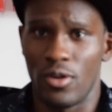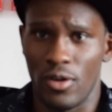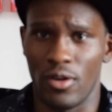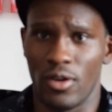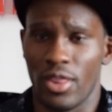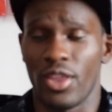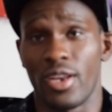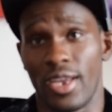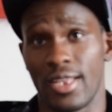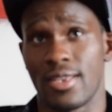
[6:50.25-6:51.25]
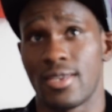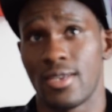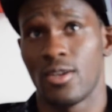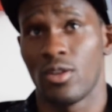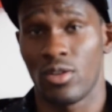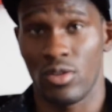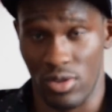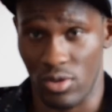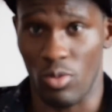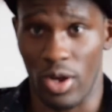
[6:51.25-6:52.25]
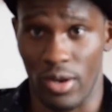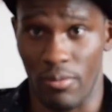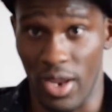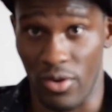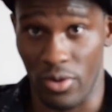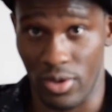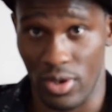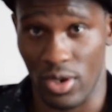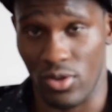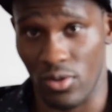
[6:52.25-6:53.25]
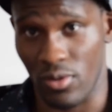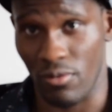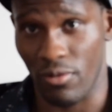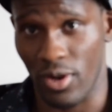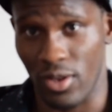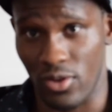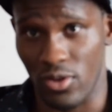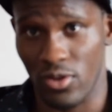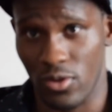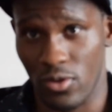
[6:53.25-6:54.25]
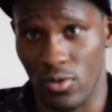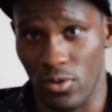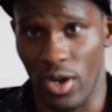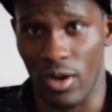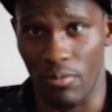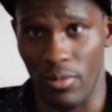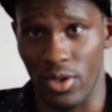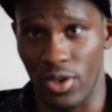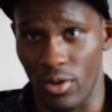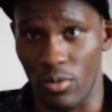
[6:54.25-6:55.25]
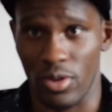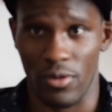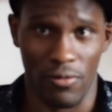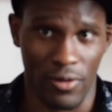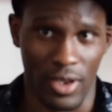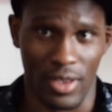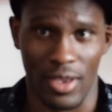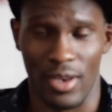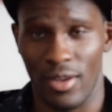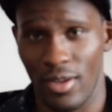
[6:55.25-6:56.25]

I think that's one main reason I took the fight, just to help me deal with the fact that